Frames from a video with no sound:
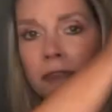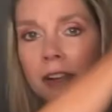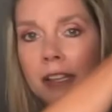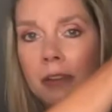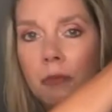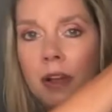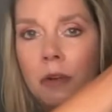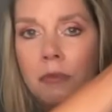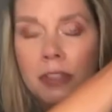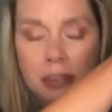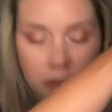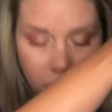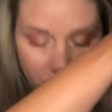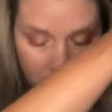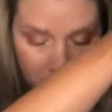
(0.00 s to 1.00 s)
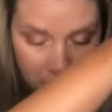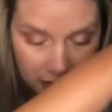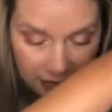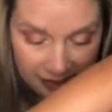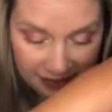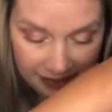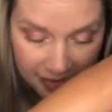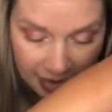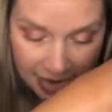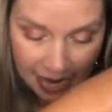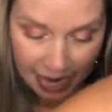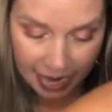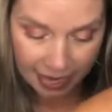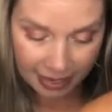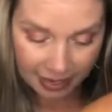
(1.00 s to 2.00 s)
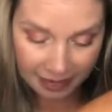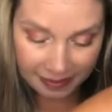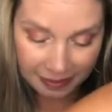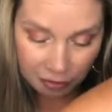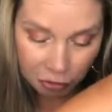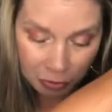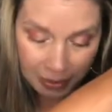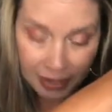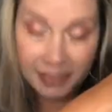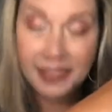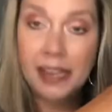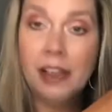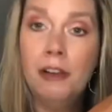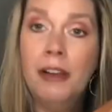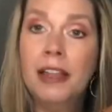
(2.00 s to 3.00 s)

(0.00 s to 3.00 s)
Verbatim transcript: really well with the shorts, and it is 2XL,